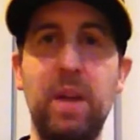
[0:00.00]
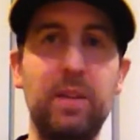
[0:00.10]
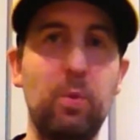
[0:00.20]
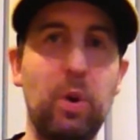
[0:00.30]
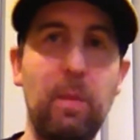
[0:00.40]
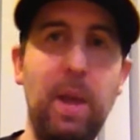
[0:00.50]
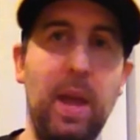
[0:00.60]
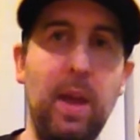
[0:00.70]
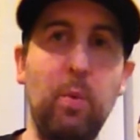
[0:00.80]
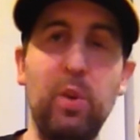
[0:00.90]
That's where I'm
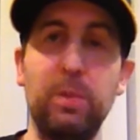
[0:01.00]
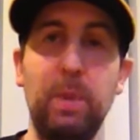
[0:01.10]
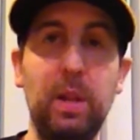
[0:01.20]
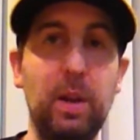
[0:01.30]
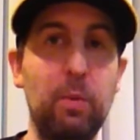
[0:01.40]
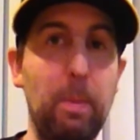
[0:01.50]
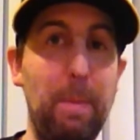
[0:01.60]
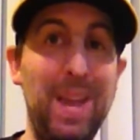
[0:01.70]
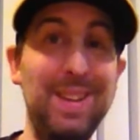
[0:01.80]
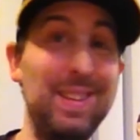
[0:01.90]
at. Wish me luck with
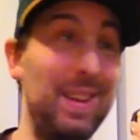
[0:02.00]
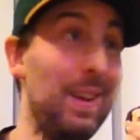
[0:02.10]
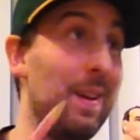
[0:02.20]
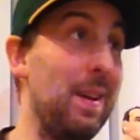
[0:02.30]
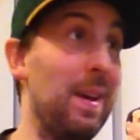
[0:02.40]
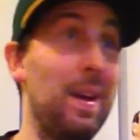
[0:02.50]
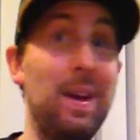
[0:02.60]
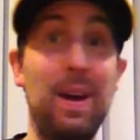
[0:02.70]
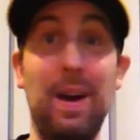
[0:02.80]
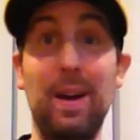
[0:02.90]
painting.
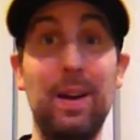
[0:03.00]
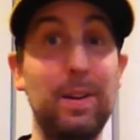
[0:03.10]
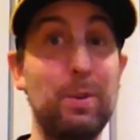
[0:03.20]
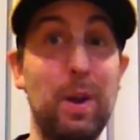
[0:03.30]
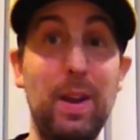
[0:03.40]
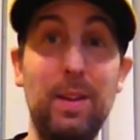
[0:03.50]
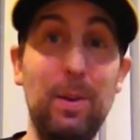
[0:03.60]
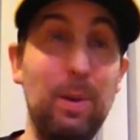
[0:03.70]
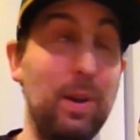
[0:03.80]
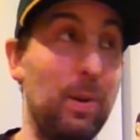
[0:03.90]
I'm going to try and
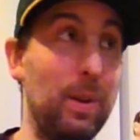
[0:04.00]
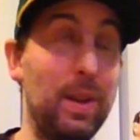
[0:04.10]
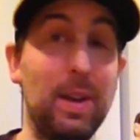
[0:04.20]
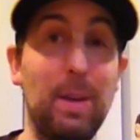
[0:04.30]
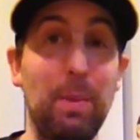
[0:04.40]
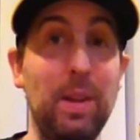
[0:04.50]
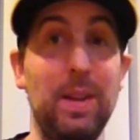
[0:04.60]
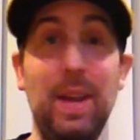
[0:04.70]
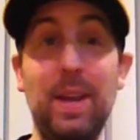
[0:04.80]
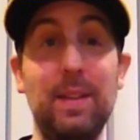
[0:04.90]
do it in only a couple of
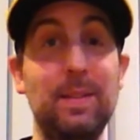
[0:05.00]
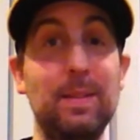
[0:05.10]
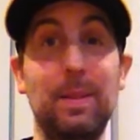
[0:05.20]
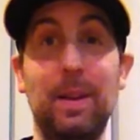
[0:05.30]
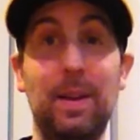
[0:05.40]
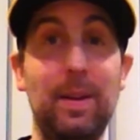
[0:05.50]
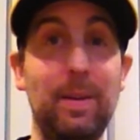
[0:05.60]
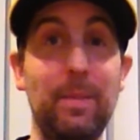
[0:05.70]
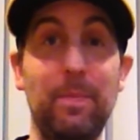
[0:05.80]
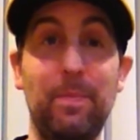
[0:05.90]
days.
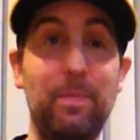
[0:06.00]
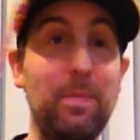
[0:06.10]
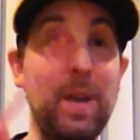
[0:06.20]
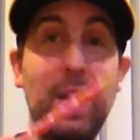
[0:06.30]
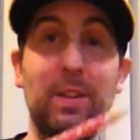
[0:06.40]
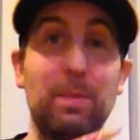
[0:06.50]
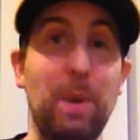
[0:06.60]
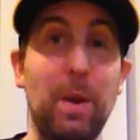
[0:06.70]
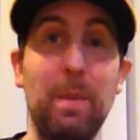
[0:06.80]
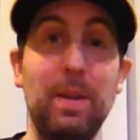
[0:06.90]
I
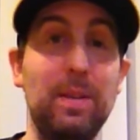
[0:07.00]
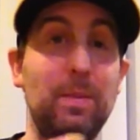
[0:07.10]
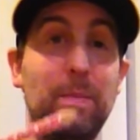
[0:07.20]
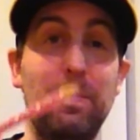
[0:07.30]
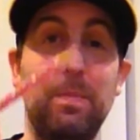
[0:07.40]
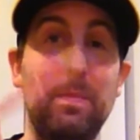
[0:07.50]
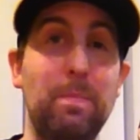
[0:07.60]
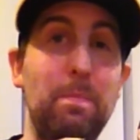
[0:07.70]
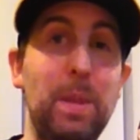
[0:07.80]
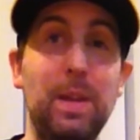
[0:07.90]
experimented
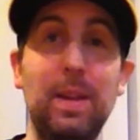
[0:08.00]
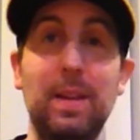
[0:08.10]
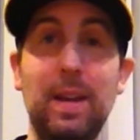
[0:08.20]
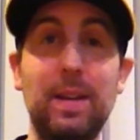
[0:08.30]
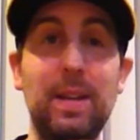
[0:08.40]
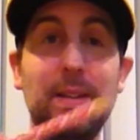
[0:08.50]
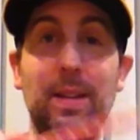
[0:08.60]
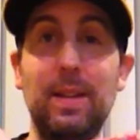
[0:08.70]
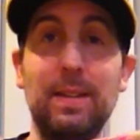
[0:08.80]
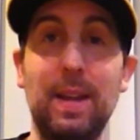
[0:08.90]
million techniques
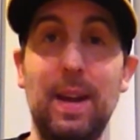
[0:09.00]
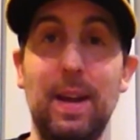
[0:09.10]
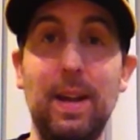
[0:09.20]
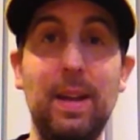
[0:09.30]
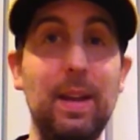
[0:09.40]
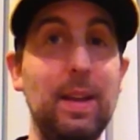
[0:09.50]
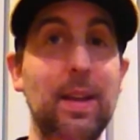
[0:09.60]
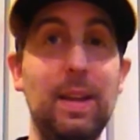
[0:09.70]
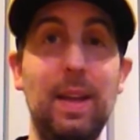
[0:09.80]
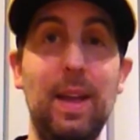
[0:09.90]
on this guy,
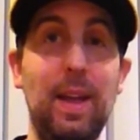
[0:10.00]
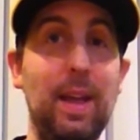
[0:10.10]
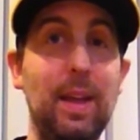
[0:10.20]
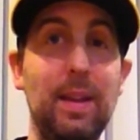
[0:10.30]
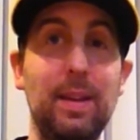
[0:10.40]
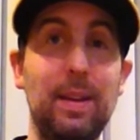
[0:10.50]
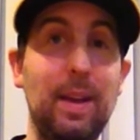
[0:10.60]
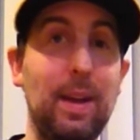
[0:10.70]
and